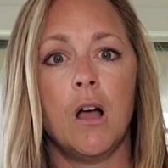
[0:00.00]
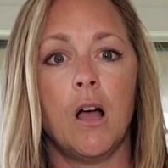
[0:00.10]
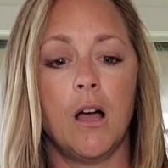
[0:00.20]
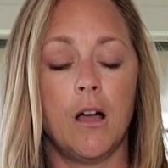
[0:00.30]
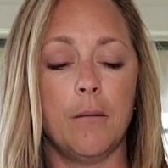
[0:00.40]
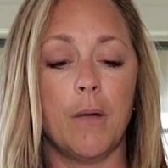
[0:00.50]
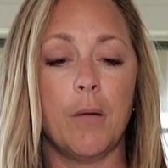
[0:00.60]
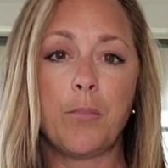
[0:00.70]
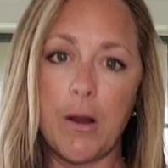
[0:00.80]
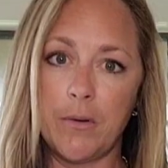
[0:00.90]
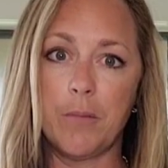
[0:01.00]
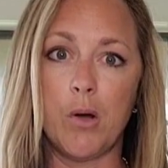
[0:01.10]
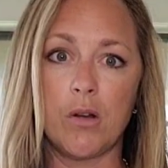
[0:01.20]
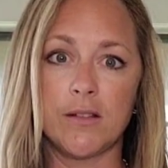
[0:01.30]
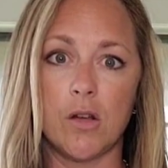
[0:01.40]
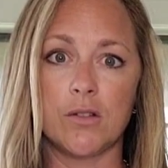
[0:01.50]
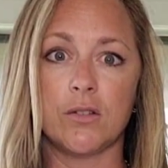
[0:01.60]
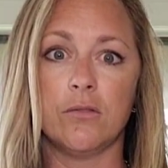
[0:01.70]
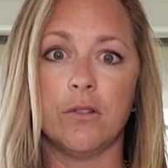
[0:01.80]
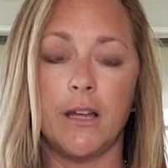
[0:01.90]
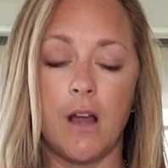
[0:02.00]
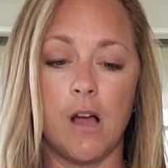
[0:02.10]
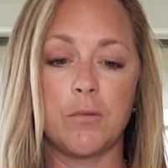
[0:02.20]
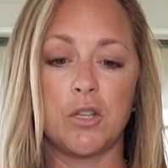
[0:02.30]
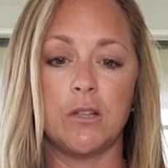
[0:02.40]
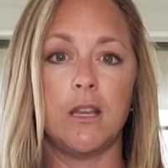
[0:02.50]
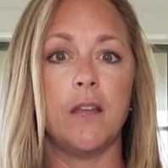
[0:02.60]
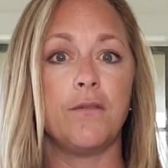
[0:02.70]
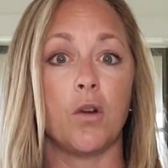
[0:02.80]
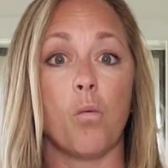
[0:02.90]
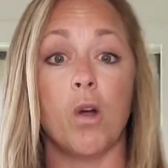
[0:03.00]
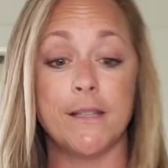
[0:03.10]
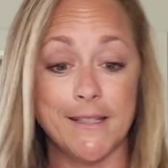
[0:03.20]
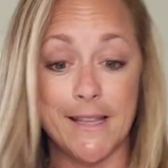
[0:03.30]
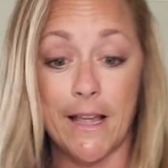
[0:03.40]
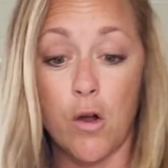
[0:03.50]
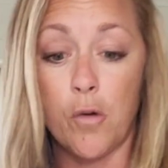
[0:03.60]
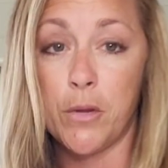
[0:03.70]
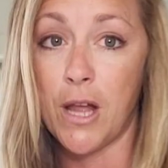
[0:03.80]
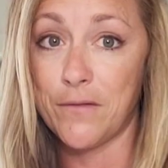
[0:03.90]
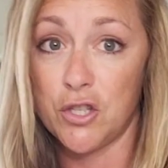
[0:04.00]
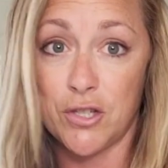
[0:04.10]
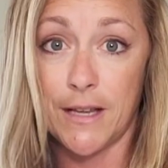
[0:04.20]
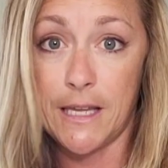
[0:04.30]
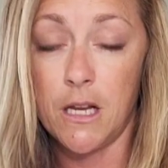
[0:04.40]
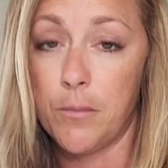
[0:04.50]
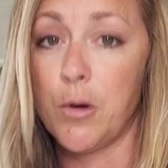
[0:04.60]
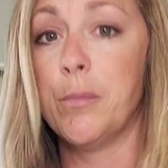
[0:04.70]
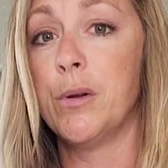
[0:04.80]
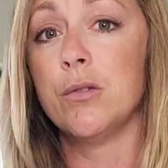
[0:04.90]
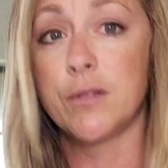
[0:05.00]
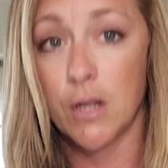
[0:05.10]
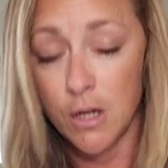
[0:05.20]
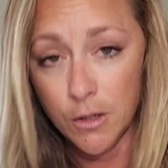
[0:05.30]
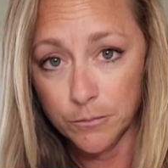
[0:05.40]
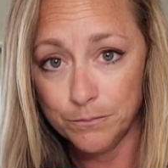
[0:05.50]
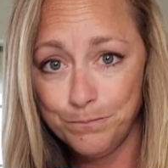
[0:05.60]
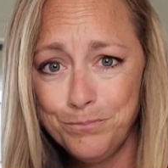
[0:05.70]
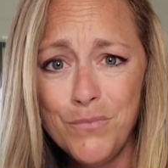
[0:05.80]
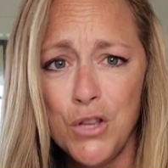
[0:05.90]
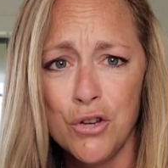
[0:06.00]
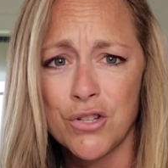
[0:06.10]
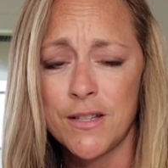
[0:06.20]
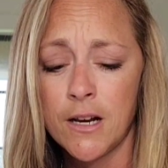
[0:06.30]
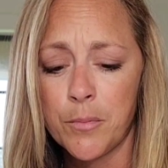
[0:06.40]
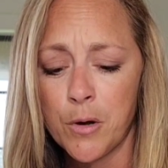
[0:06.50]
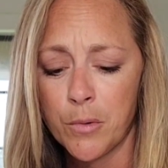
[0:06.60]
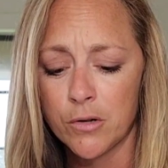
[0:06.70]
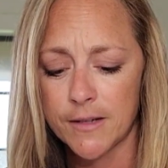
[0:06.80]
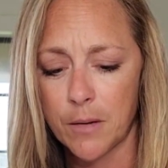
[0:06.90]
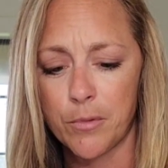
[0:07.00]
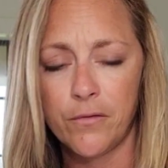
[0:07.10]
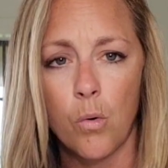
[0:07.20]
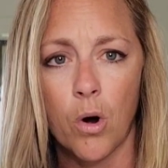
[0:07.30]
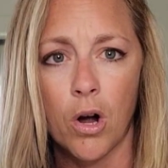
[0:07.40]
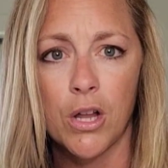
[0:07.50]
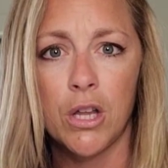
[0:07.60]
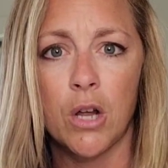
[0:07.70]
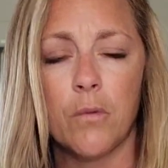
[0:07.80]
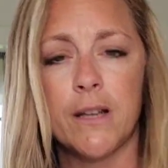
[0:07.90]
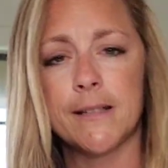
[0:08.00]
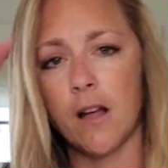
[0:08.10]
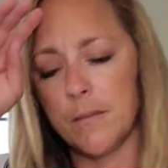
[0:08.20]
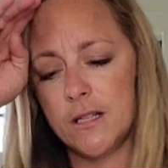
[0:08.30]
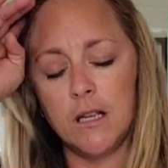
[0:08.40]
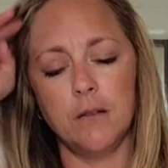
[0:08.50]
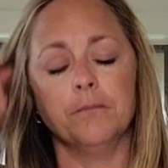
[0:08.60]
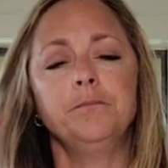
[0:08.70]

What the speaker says: Prepping in bulk is also an option if you're one to stay at home and you have to just like heat up your meals. You just heat up your meals like before, when it's time to eat.